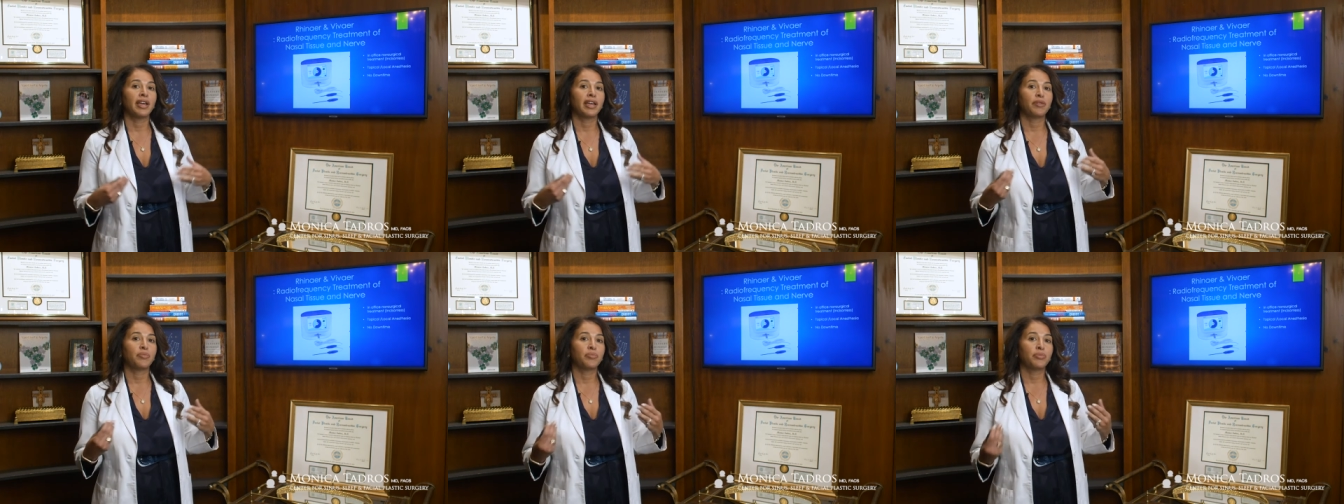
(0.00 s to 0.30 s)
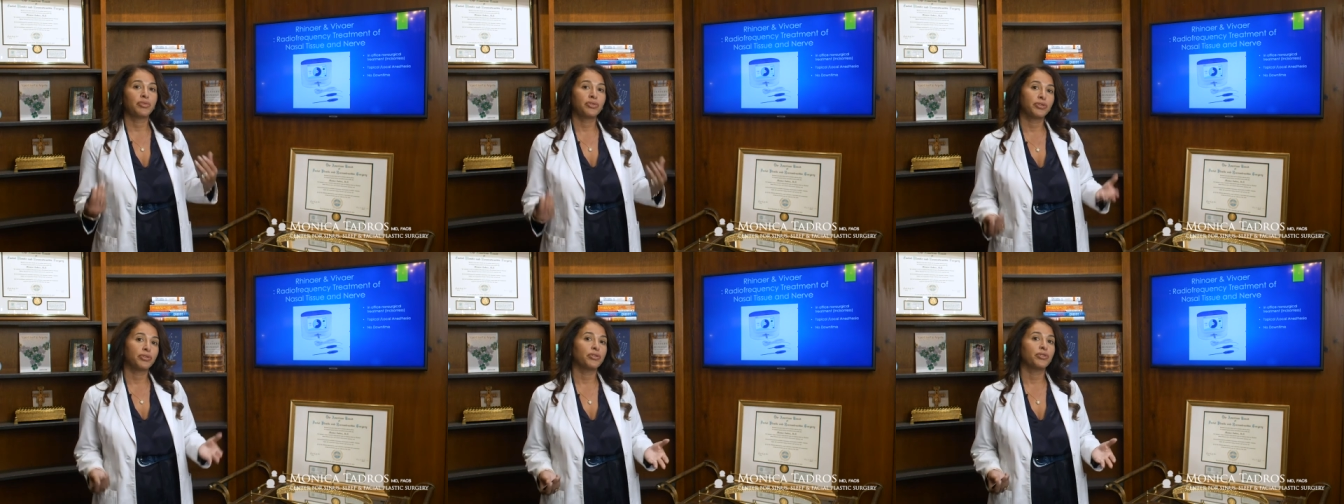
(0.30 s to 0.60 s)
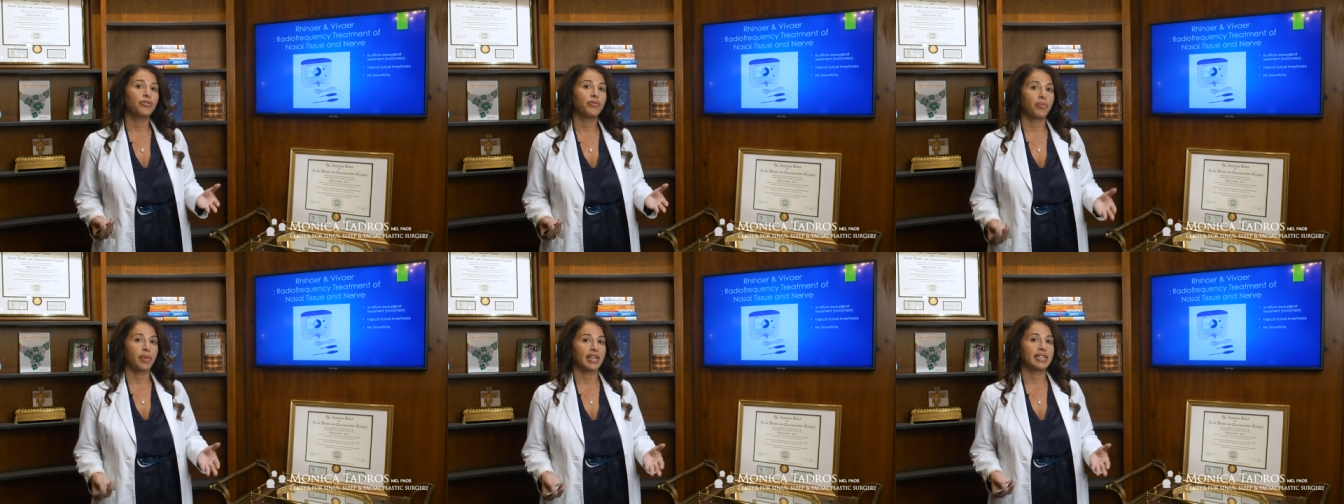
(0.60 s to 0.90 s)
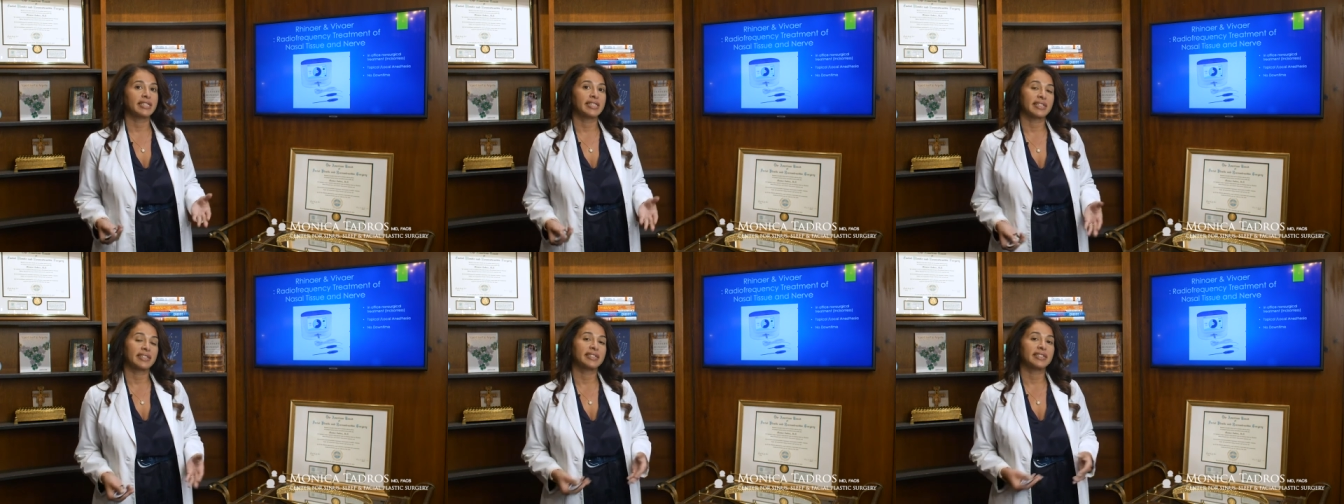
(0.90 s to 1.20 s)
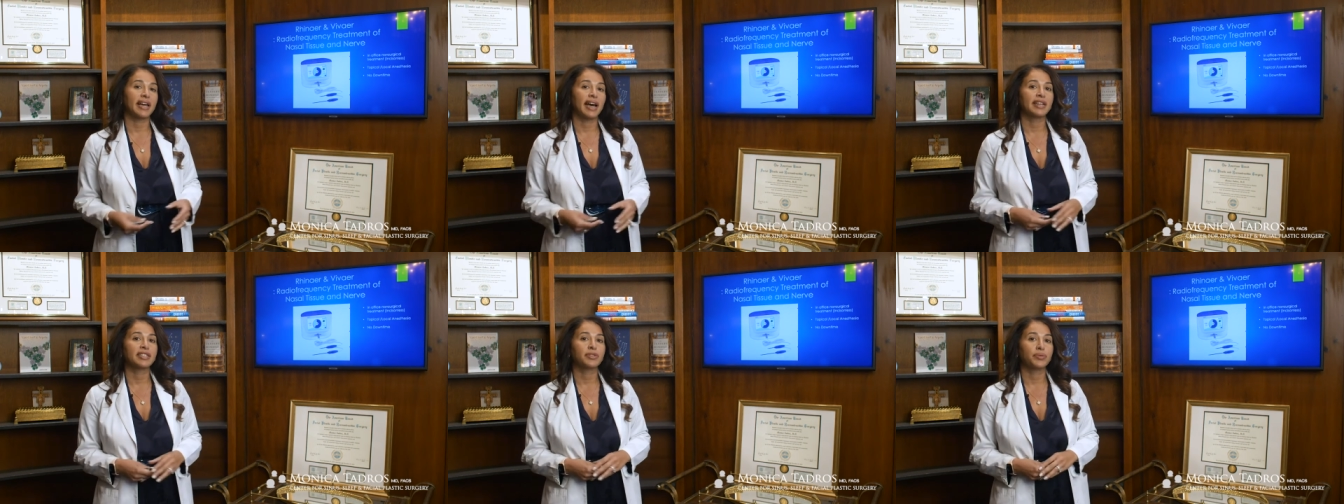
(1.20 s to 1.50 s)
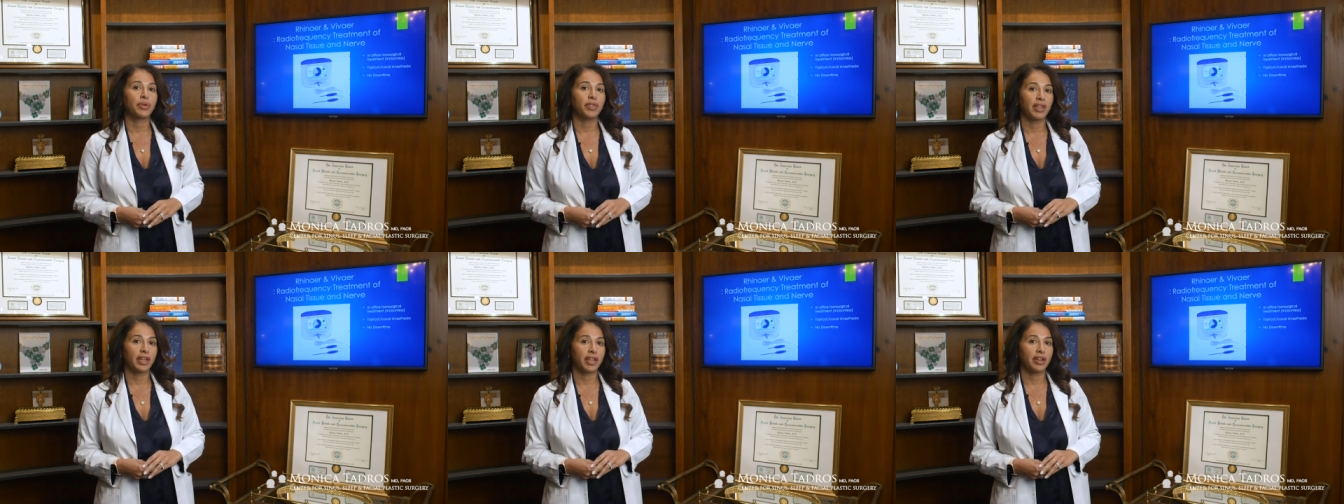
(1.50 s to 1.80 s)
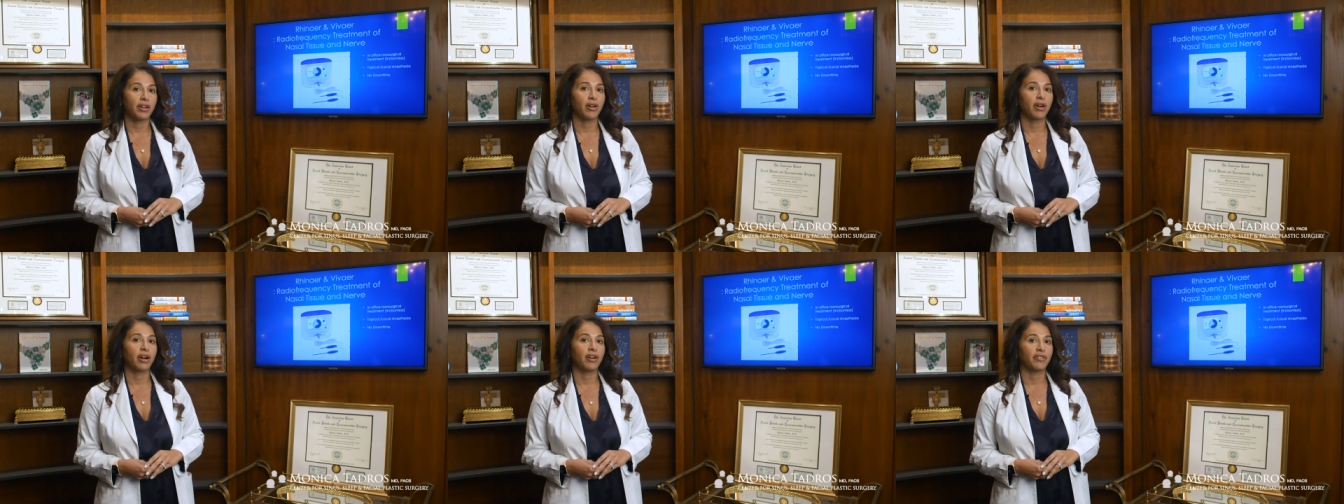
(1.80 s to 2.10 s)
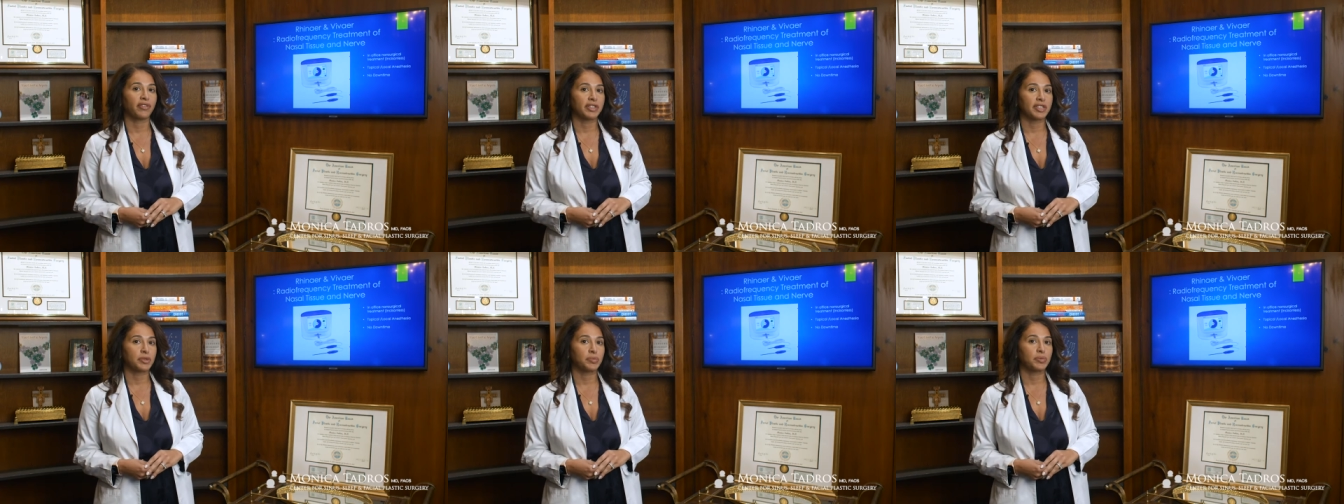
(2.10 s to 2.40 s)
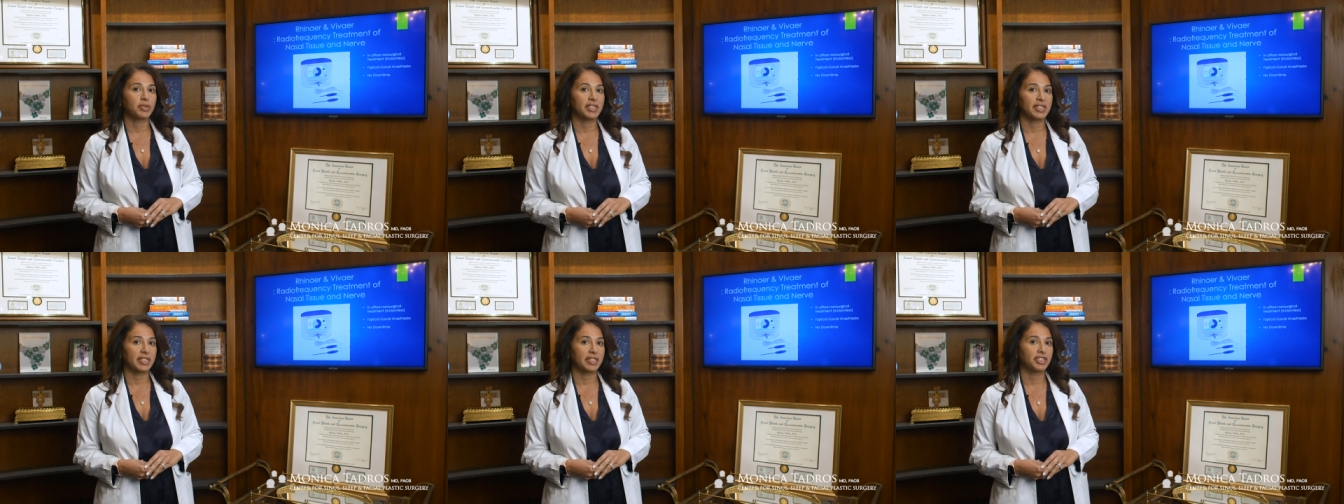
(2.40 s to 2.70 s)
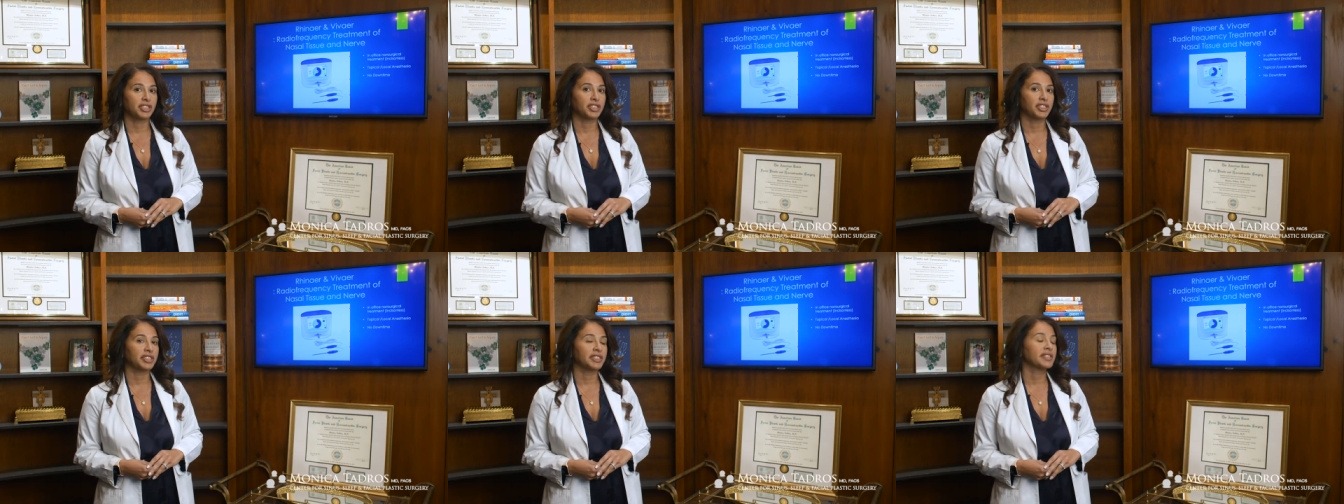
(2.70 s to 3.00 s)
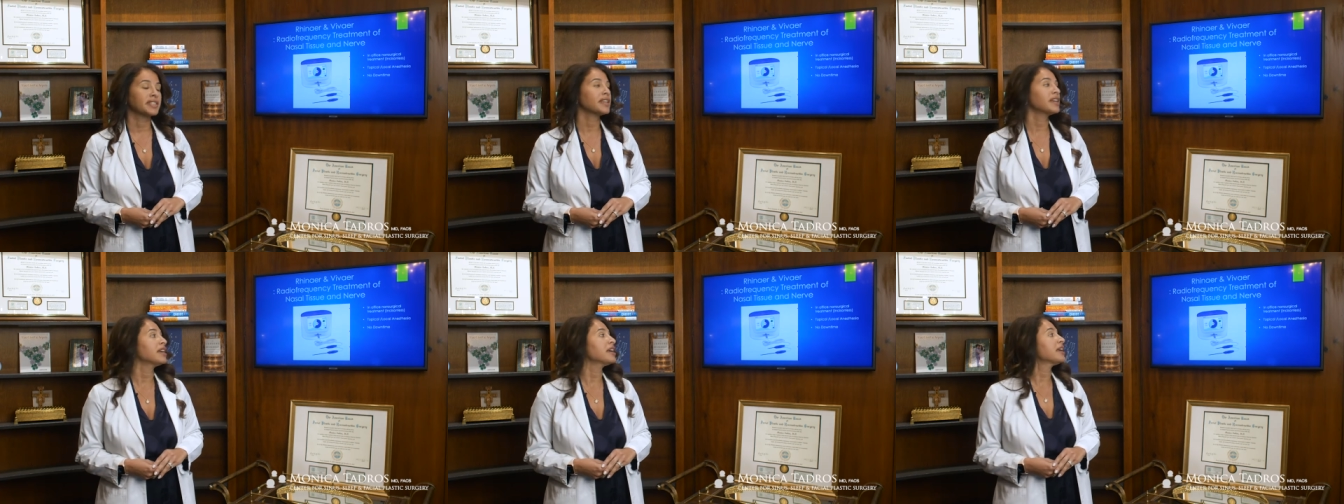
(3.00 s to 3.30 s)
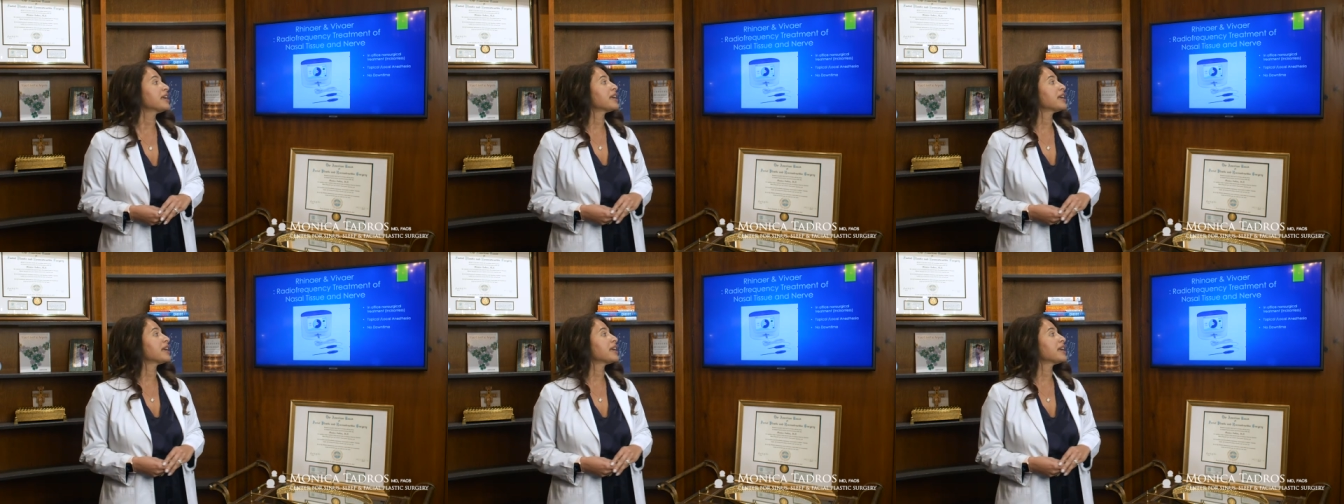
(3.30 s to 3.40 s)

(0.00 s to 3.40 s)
improve my success with in office procedures.